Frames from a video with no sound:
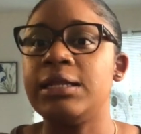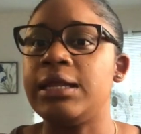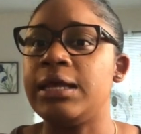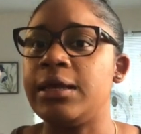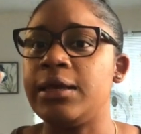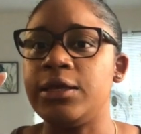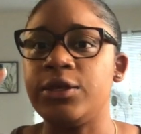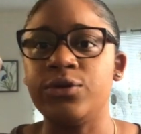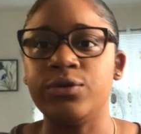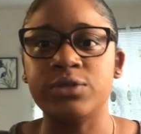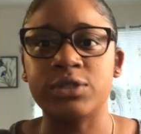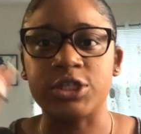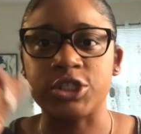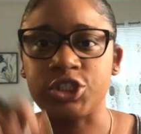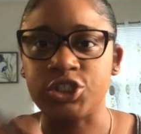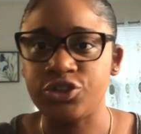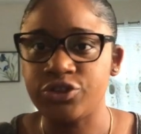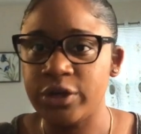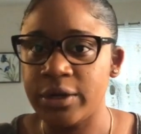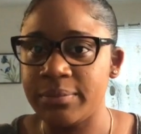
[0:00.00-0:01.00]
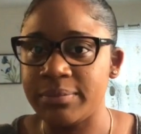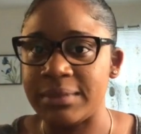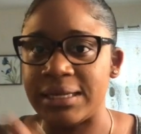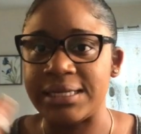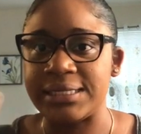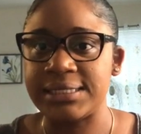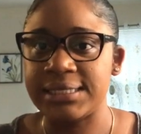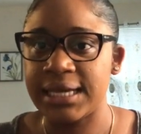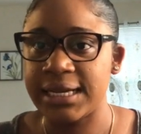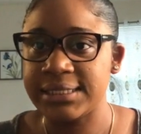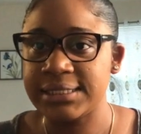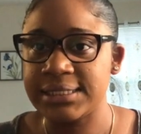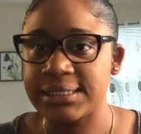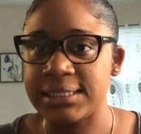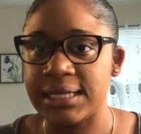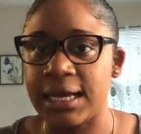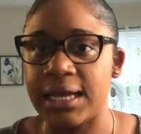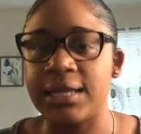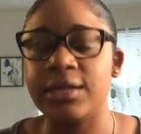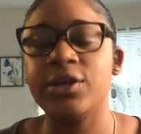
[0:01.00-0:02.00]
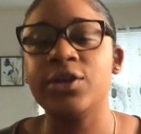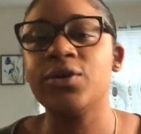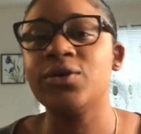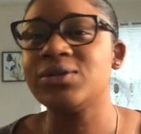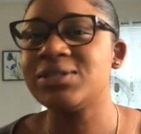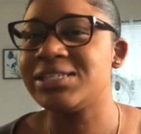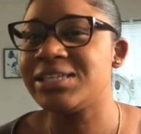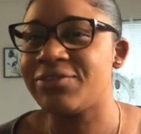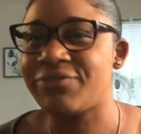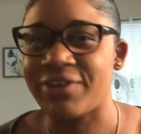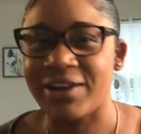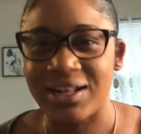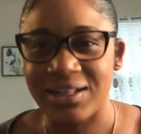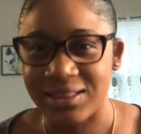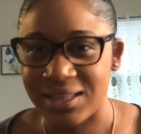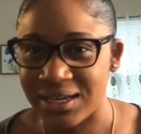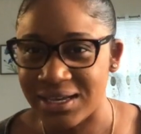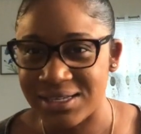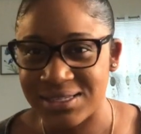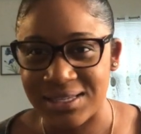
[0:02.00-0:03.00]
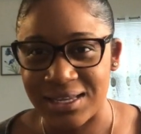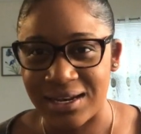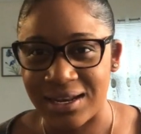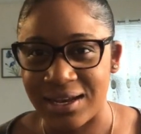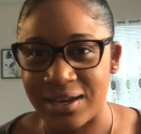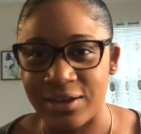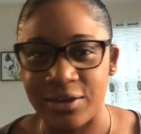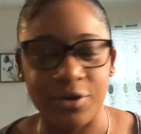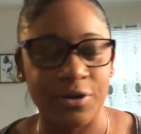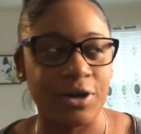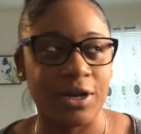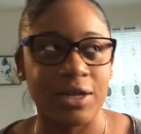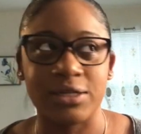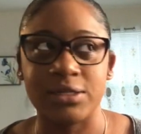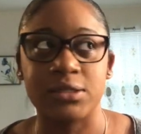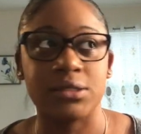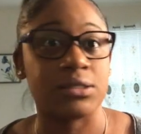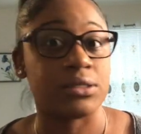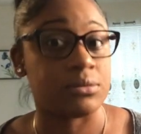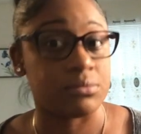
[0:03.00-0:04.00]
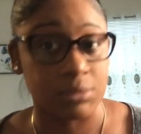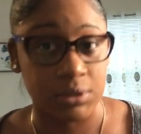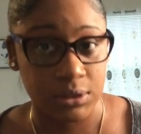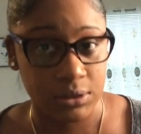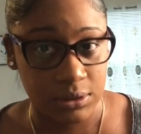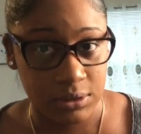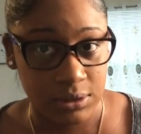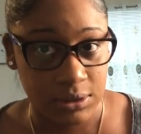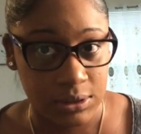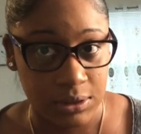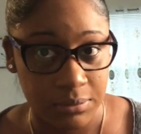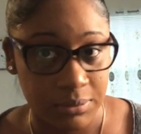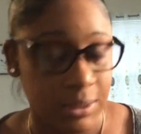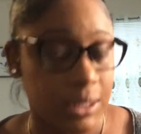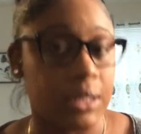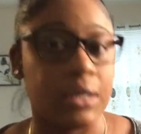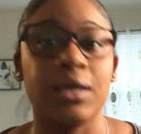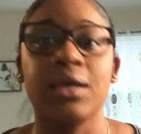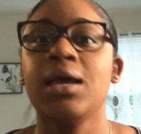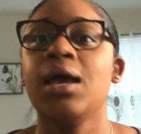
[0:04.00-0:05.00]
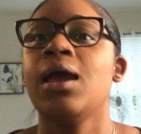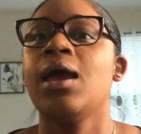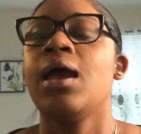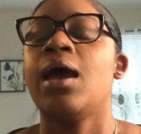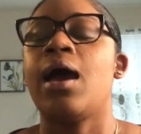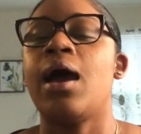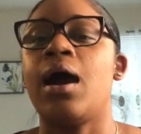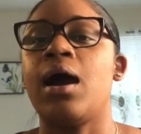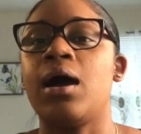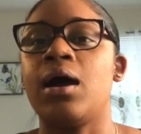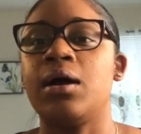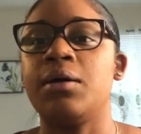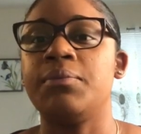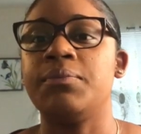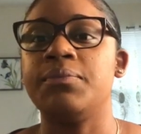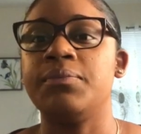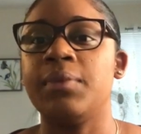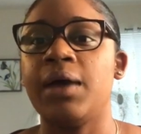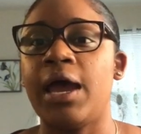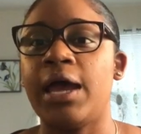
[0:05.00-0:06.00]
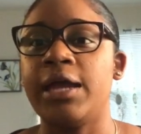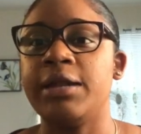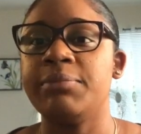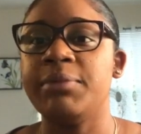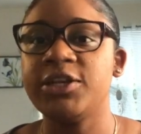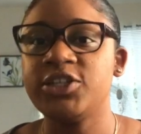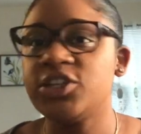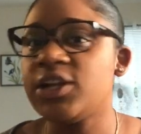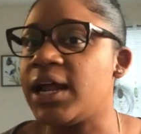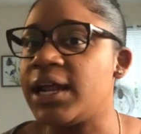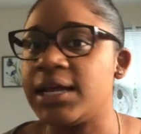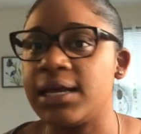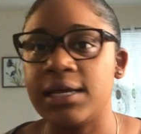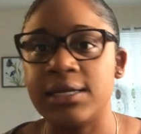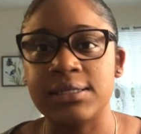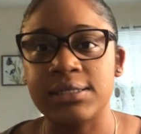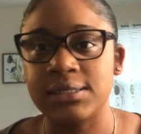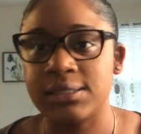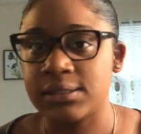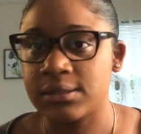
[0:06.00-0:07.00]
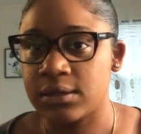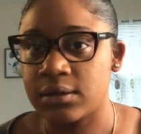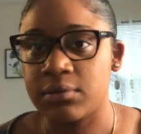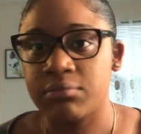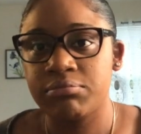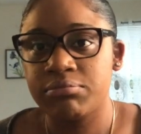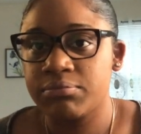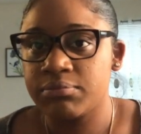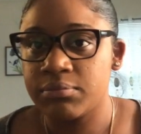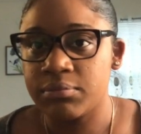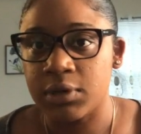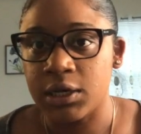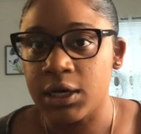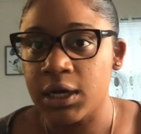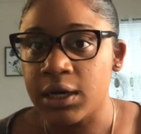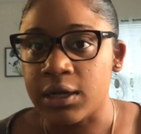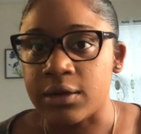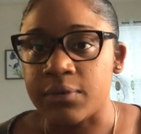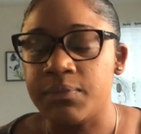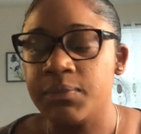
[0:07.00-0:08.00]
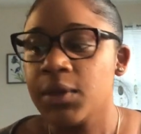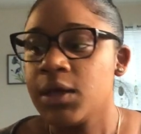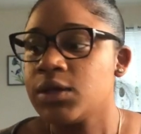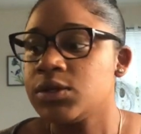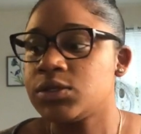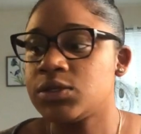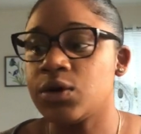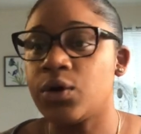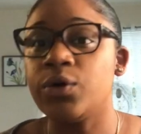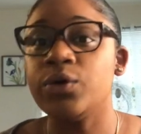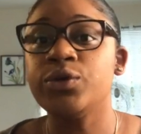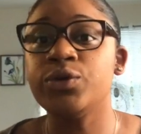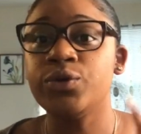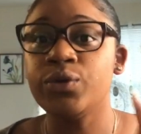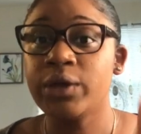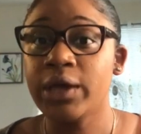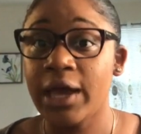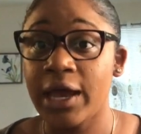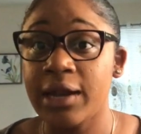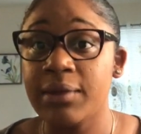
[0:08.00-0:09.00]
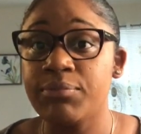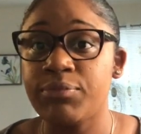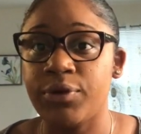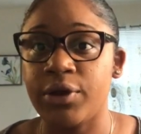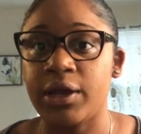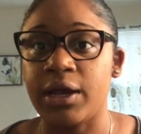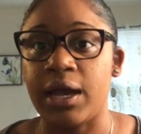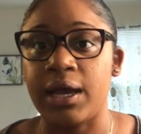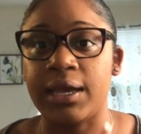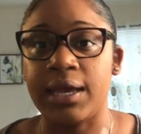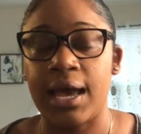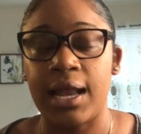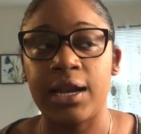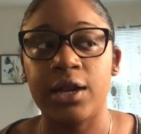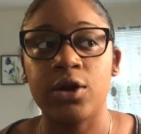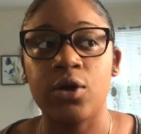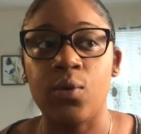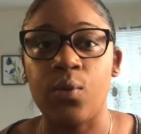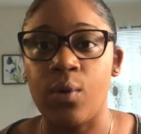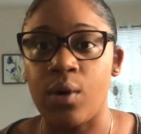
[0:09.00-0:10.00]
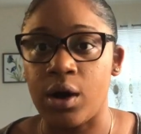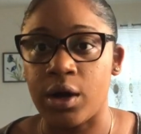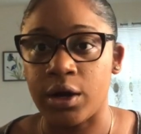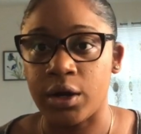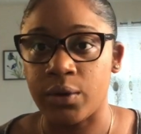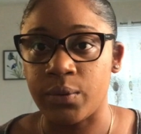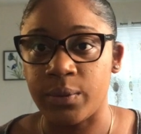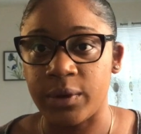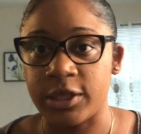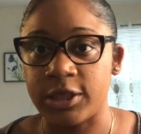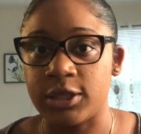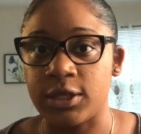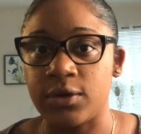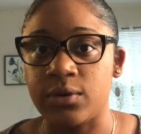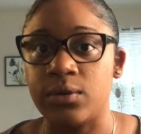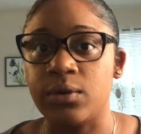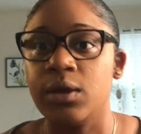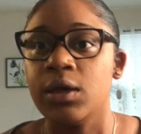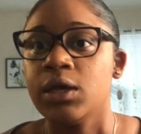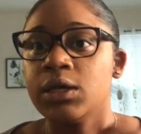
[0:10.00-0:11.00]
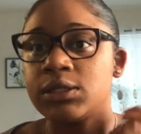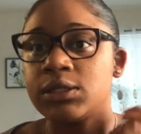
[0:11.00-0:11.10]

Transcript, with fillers: they use a strip, they test it, you know, see if anything is in it, you're not smuggling something. Um, and make sure that it's good so you can bring a gallon of water with you